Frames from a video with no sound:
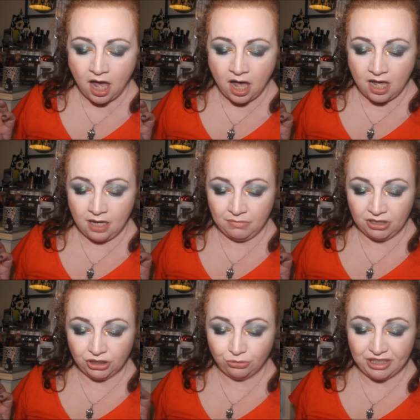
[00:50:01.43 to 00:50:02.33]
Um,
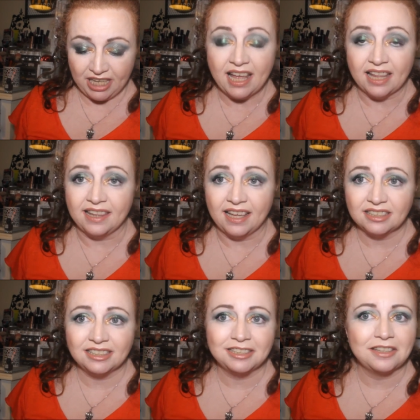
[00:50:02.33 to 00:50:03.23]
so yeah,
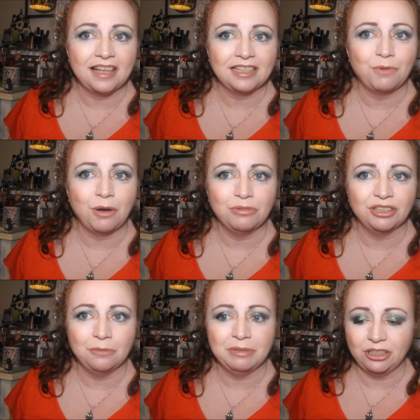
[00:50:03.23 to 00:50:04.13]
that's that's what we're
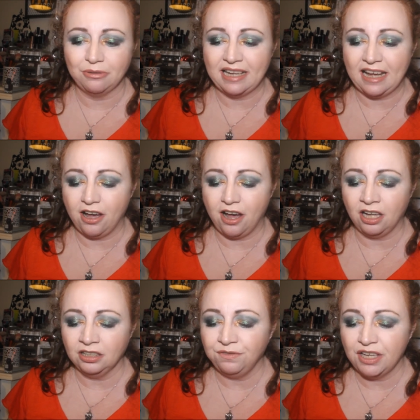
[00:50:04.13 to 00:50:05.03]
going to be doing
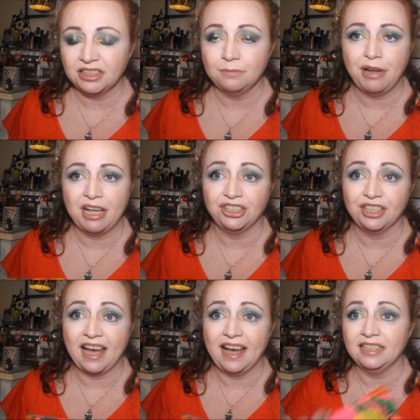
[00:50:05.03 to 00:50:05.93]
on first
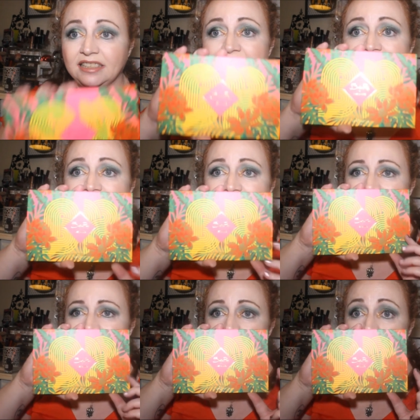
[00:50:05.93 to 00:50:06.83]
impression guys I
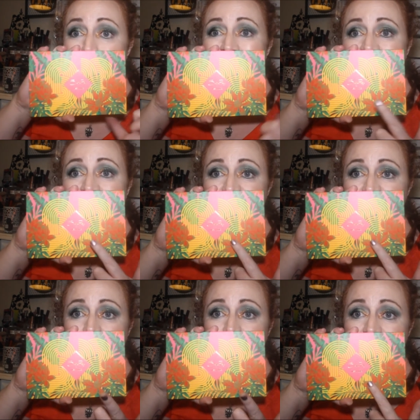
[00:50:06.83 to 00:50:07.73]
think the
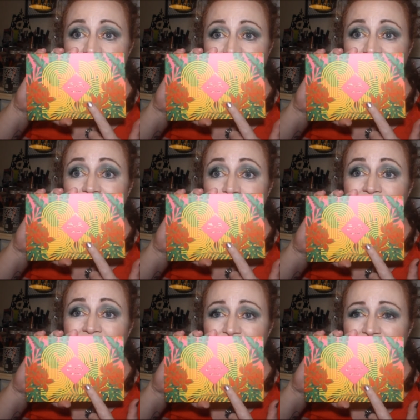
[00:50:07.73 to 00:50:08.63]
packaging of this is
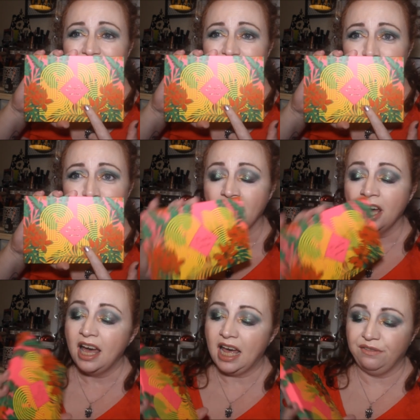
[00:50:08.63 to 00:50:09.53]
really really good
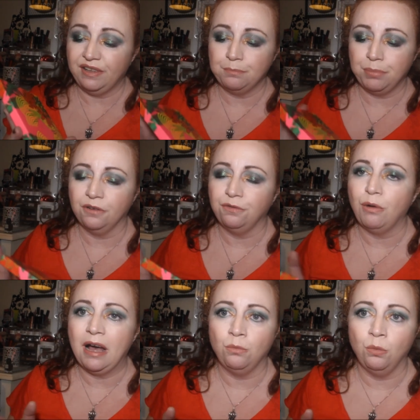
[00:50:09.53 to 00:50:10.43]
I think
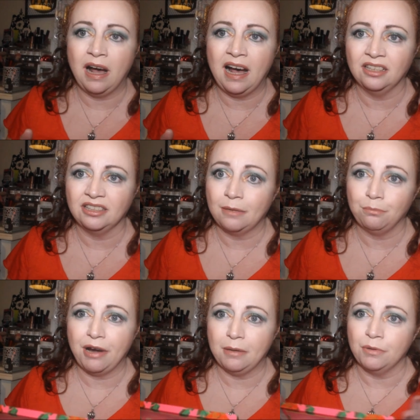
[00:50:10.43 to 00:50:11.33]
both Wet and Wild
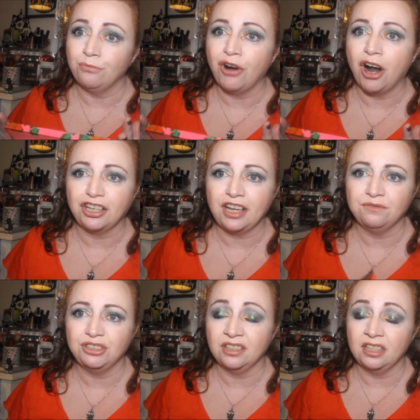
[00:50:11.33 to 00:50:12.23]
and Bretman Rock
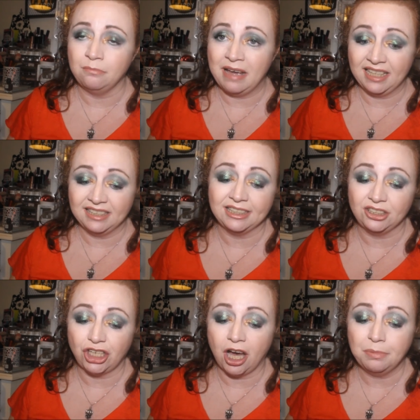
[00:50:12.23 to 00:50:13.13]
have done an
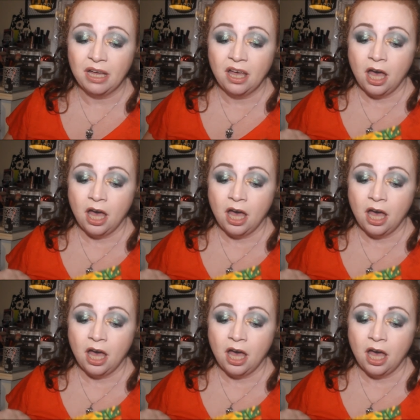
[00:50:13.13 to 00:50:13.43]
amazing job